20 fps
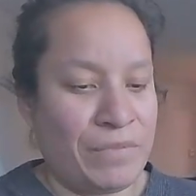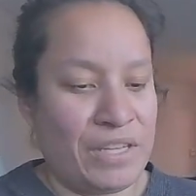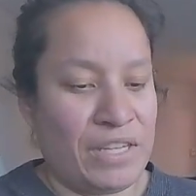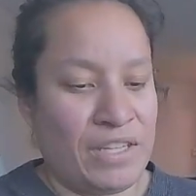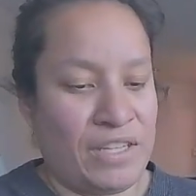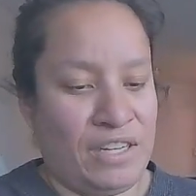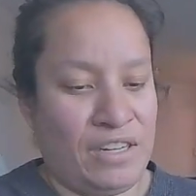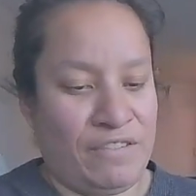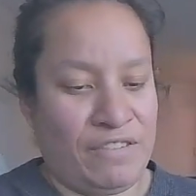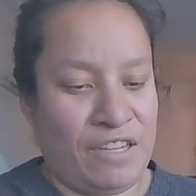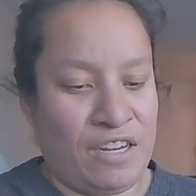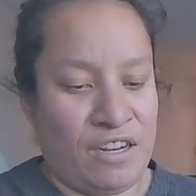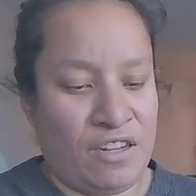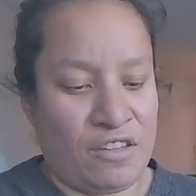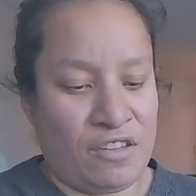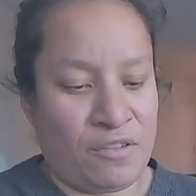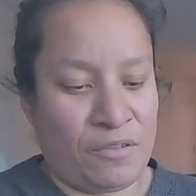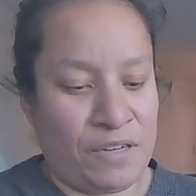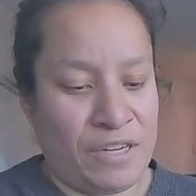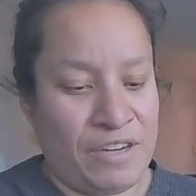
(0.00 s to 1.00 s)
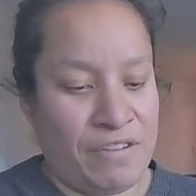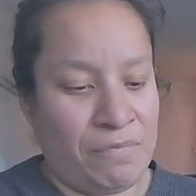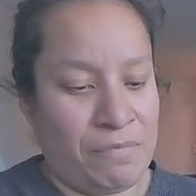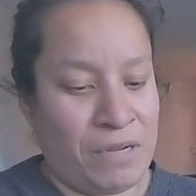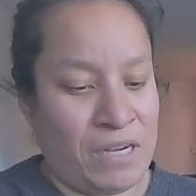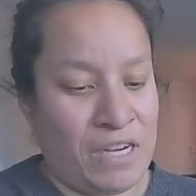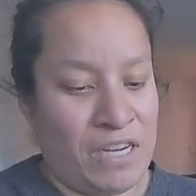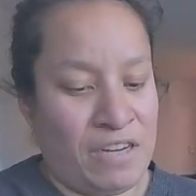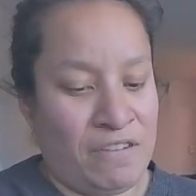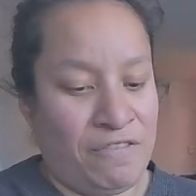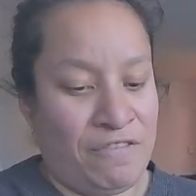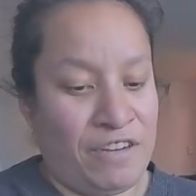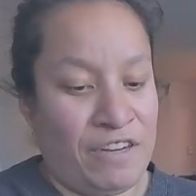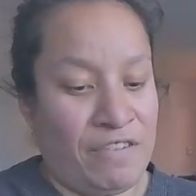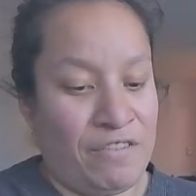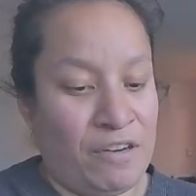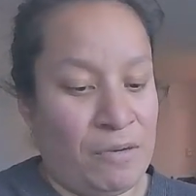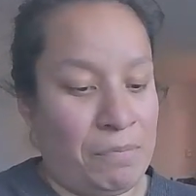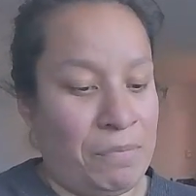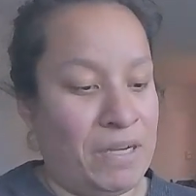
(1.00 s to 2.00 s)
And then I've got 3 of my
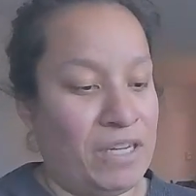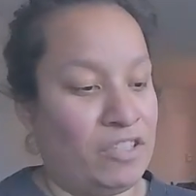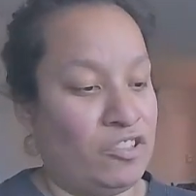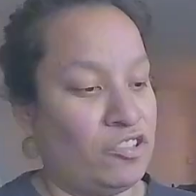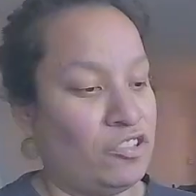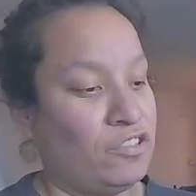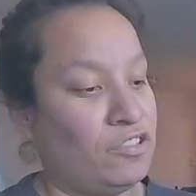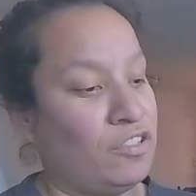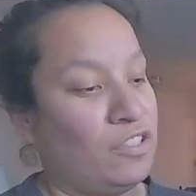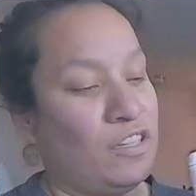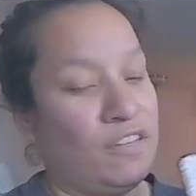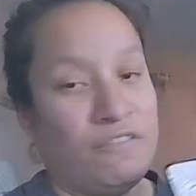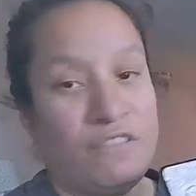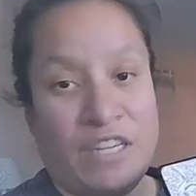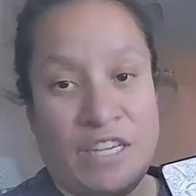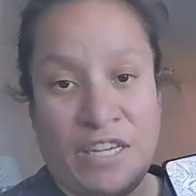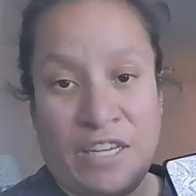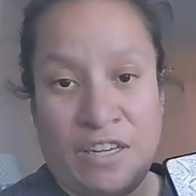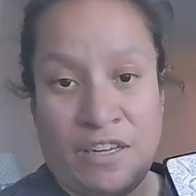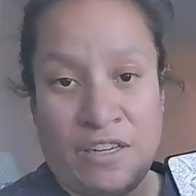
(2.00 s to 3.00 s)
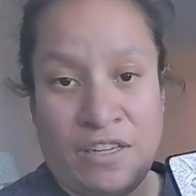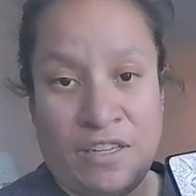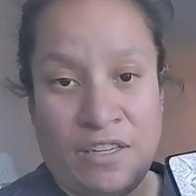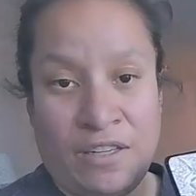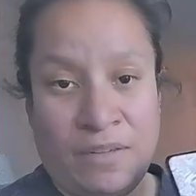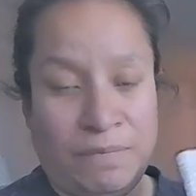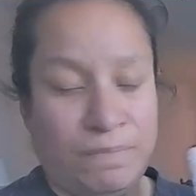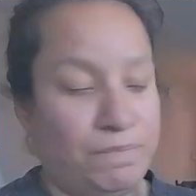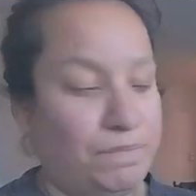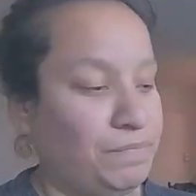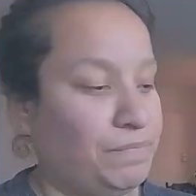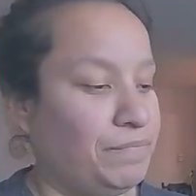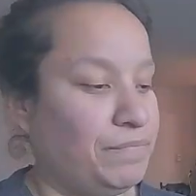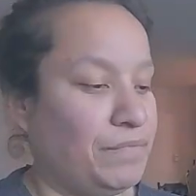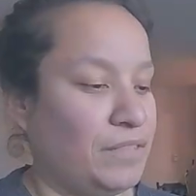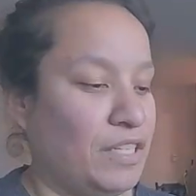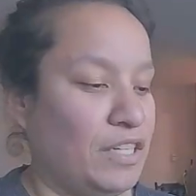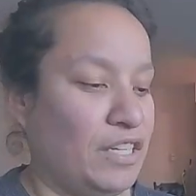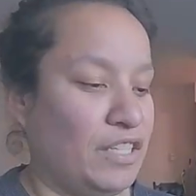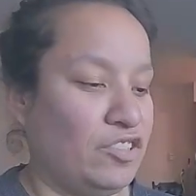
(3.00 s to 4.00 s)
favorite pictures that I've taken in it
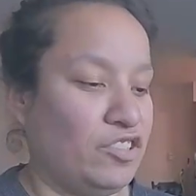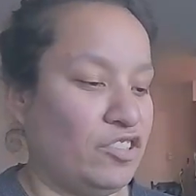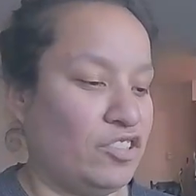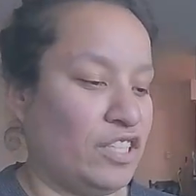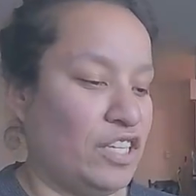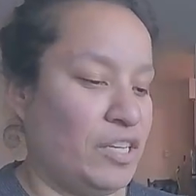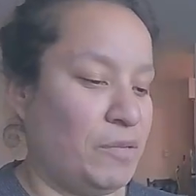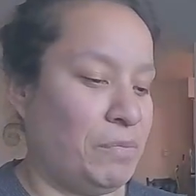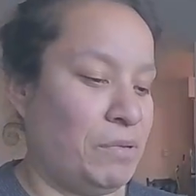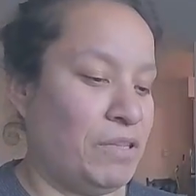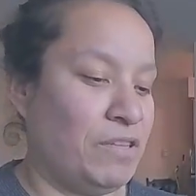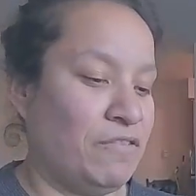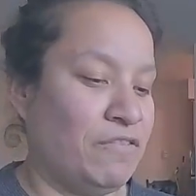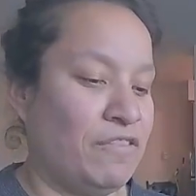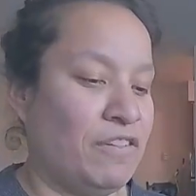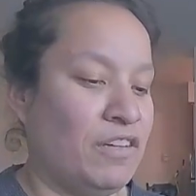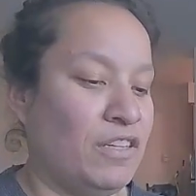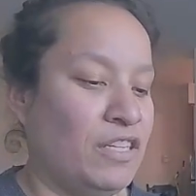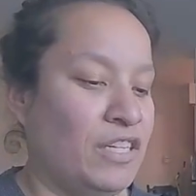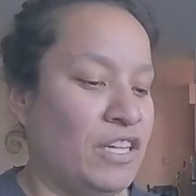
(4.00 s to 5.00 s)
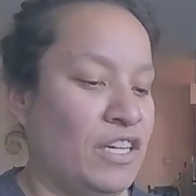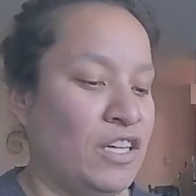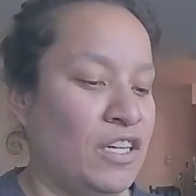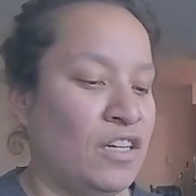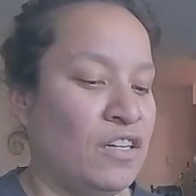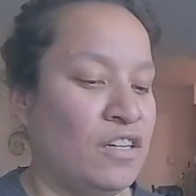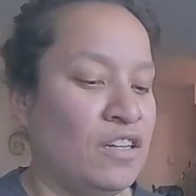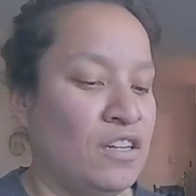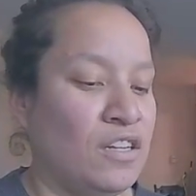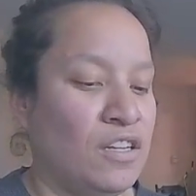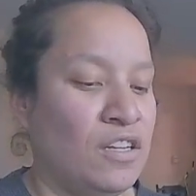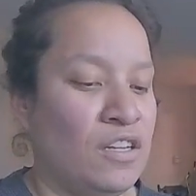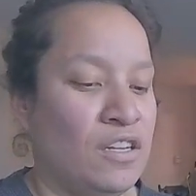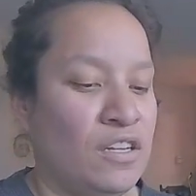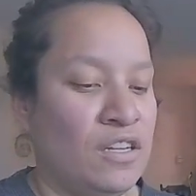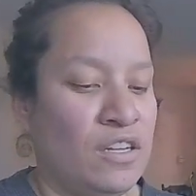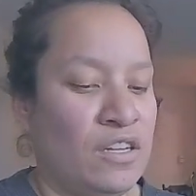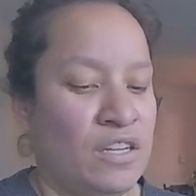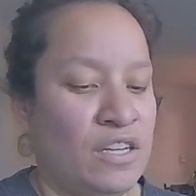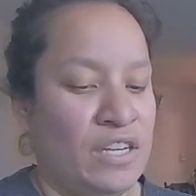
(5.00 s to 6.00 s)
that I just keep in the front here.
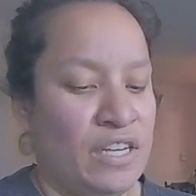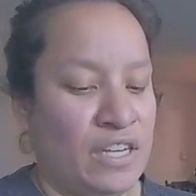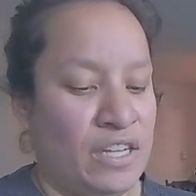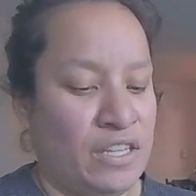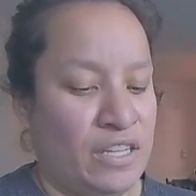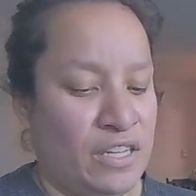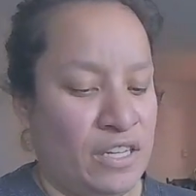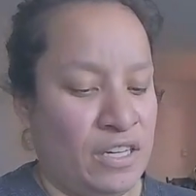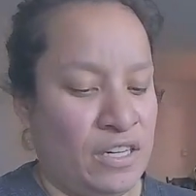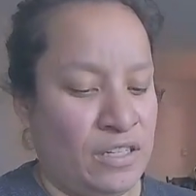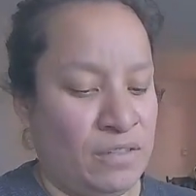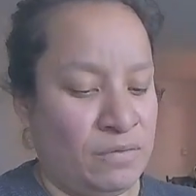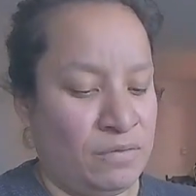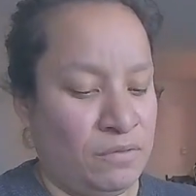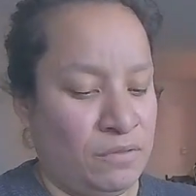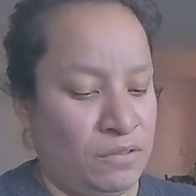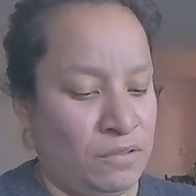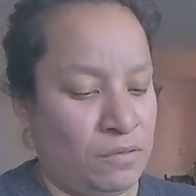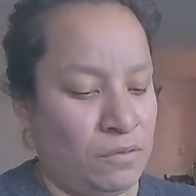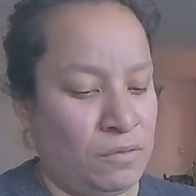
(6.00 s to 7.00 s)
And then